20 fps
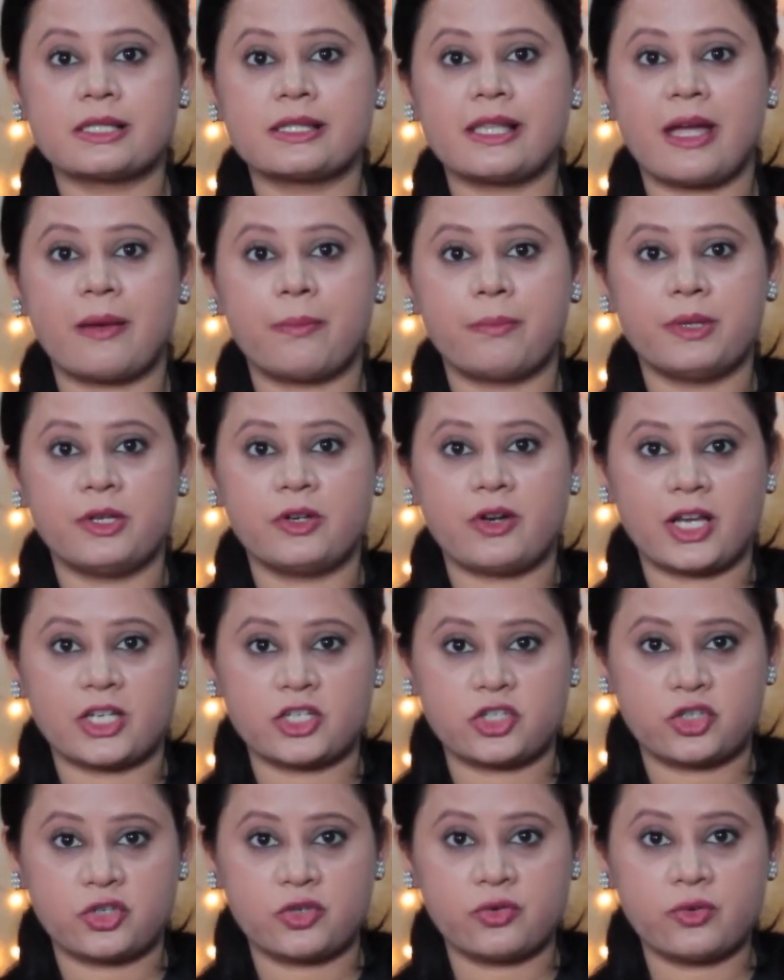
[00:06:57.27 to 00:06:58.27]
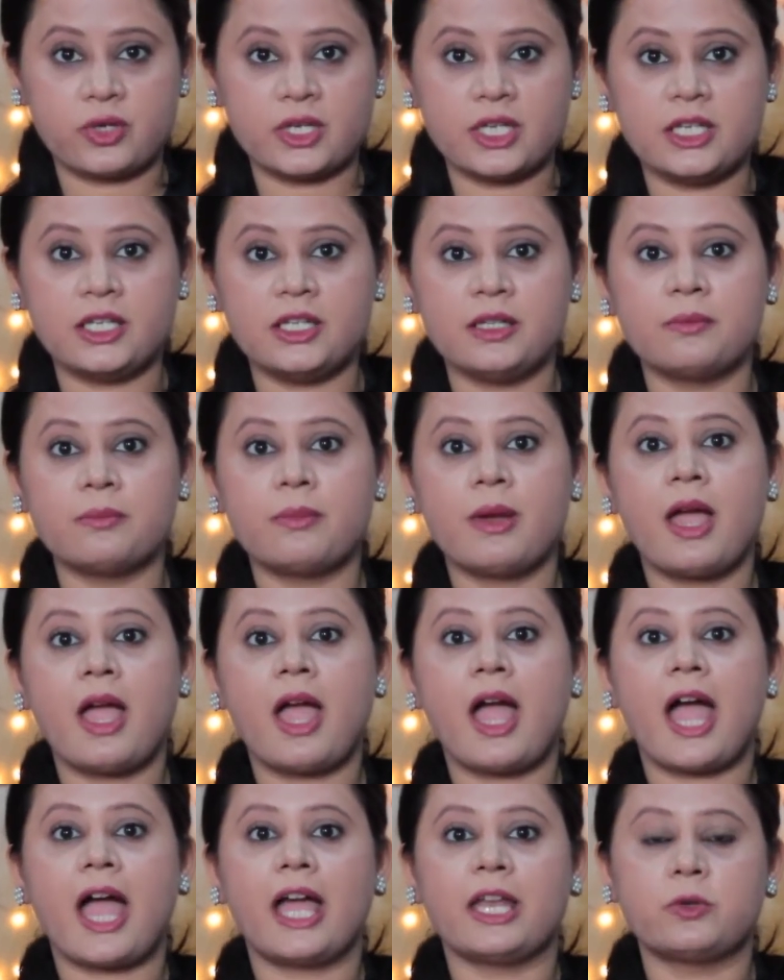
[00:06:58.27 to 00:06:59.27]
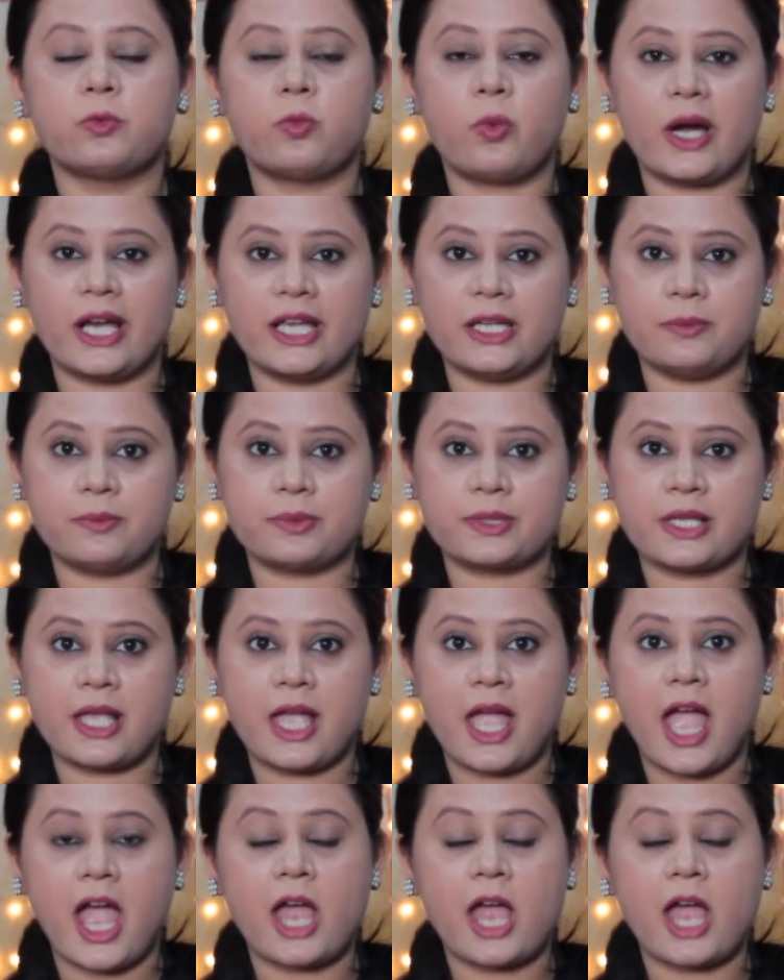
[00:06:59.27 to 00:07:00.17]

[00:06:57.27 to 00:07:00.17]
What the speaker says: nappy rash cream and wipes,